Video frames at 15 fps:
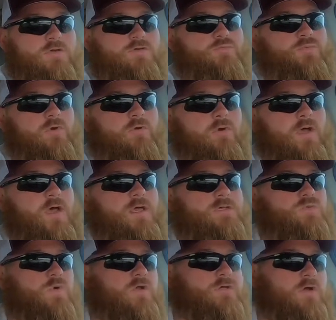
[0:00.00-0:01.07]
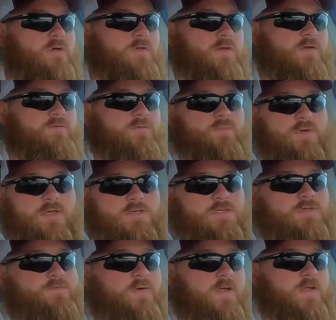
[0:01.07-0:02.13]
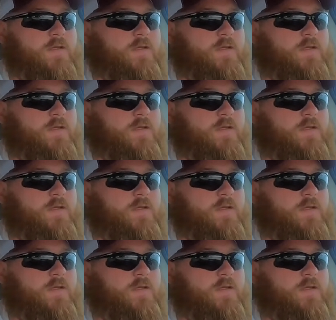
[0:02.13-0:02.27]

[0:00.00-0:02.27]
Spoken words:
progress, watch all the different pieces fall